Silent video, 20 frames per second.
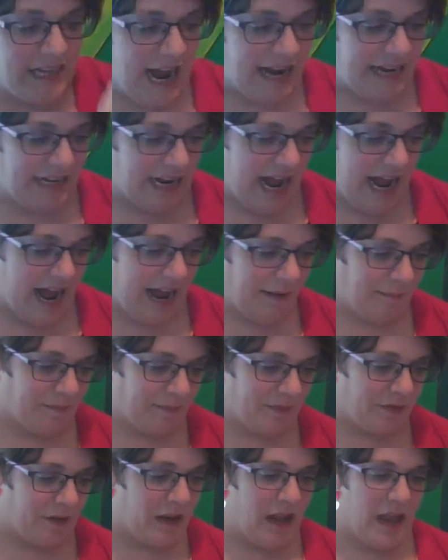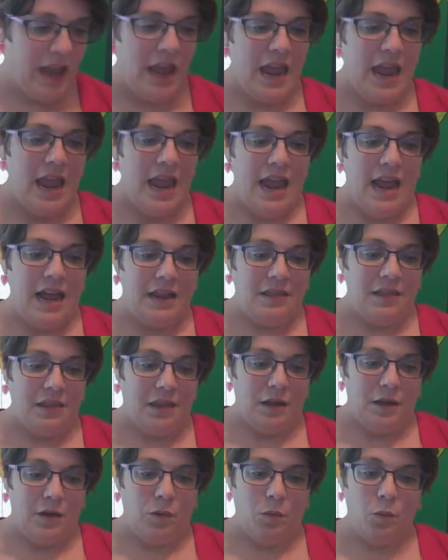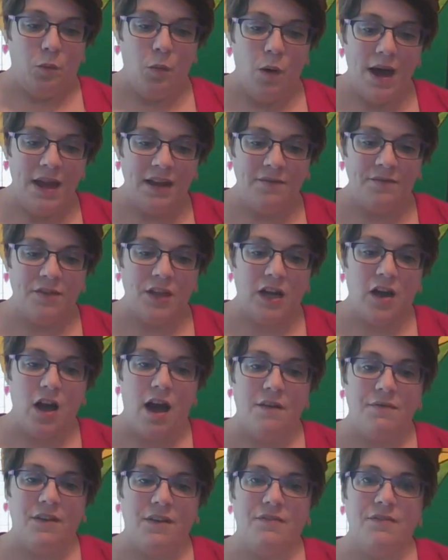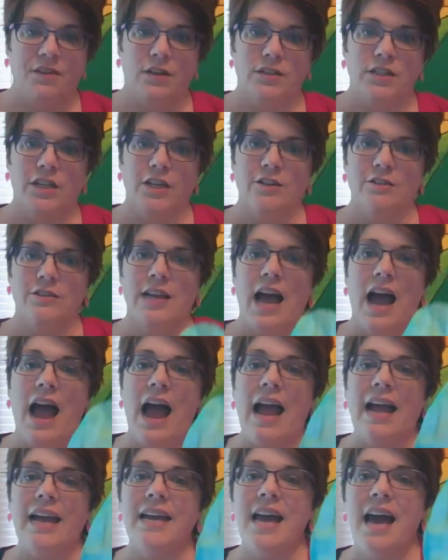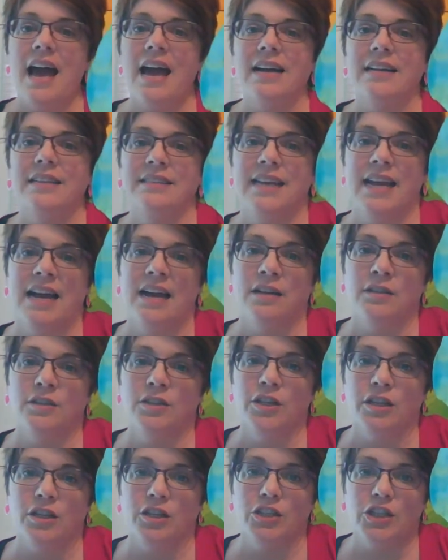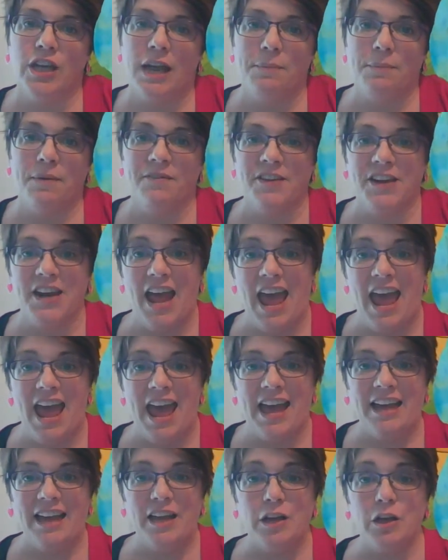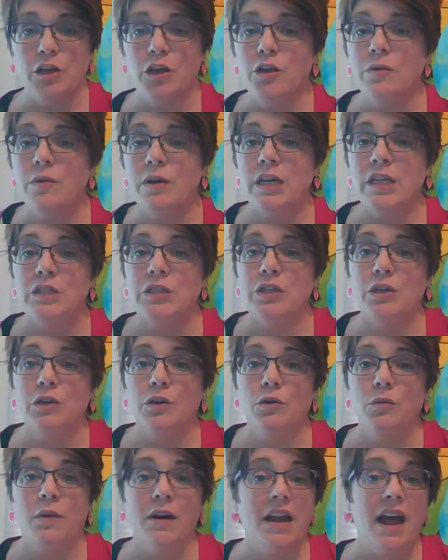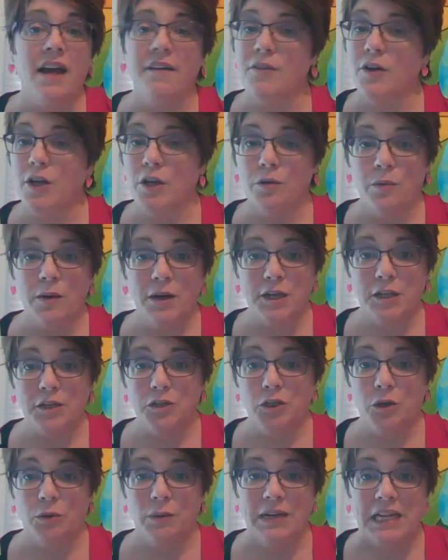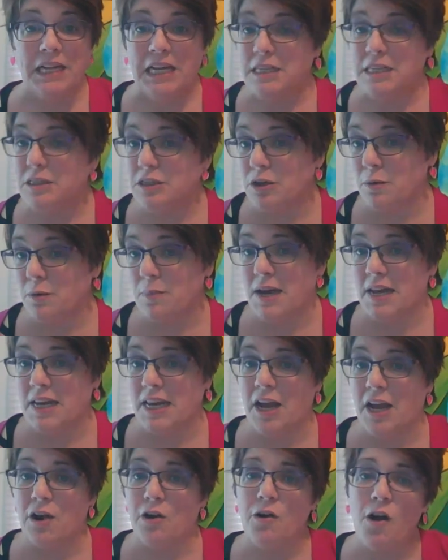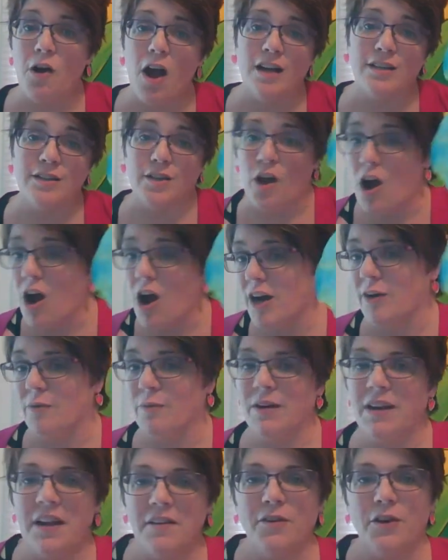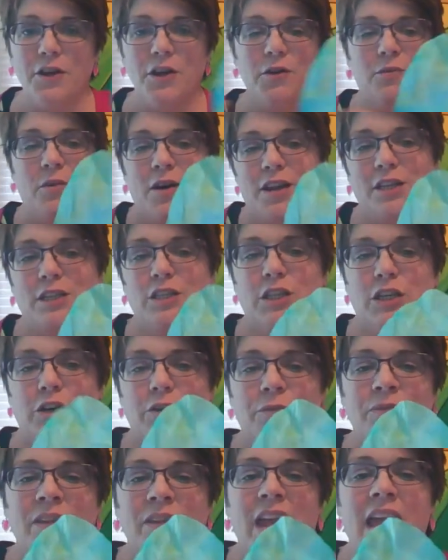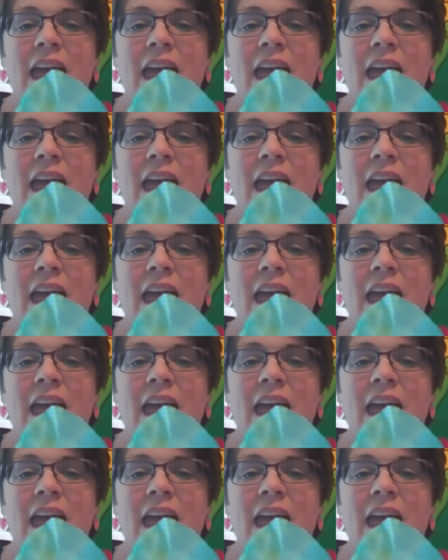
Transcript: tie-dye. One of the coffee filters I cut down to the shape of an egg. You could do whatever you wanted to, an Easter bunny, a cross, a heart, whatever you wanted to.